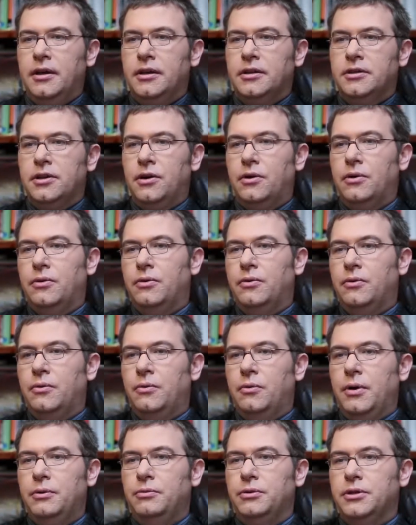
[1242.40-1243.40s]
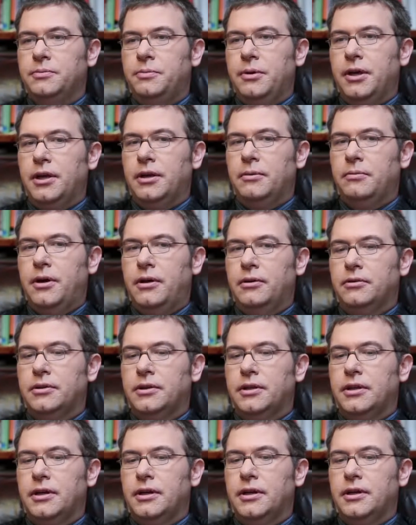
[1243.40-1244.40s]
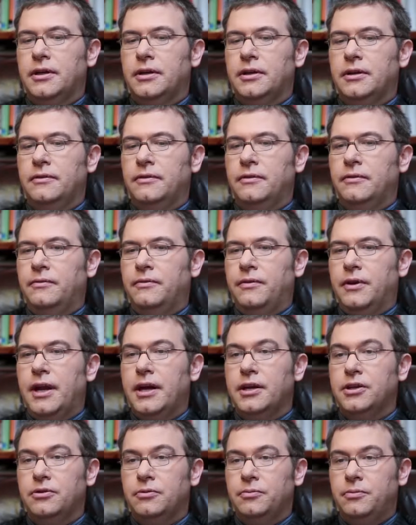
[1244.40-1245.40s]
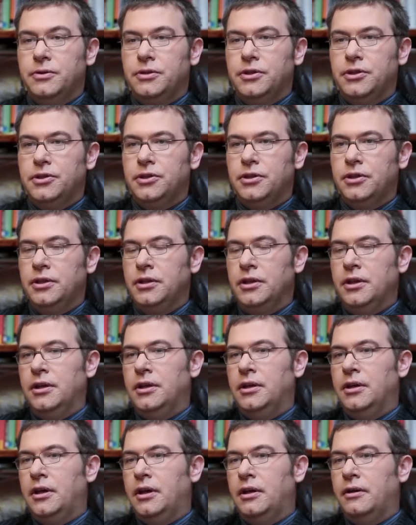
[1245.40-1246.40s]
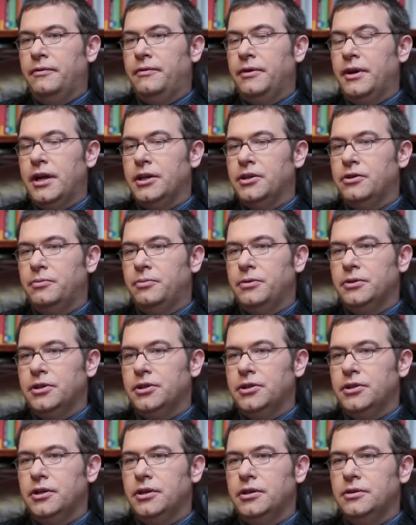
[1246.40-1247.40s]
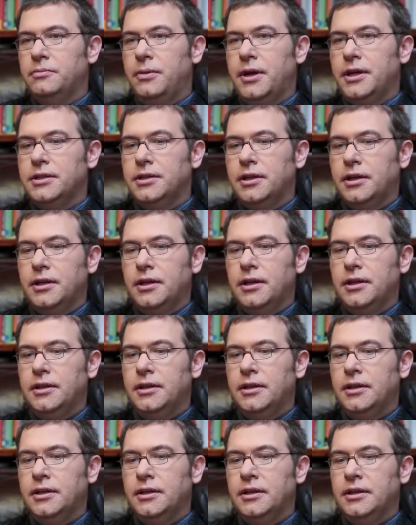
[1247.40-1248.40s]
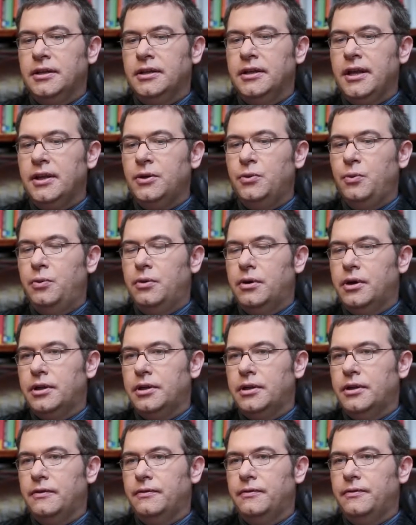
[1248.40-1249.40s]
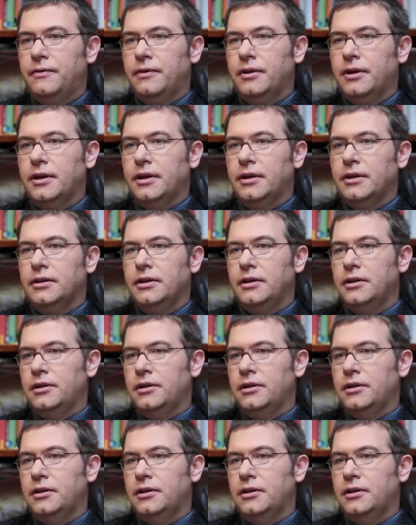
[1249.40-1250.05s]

So when we speak about financial position, a financial position is basically the net worth of the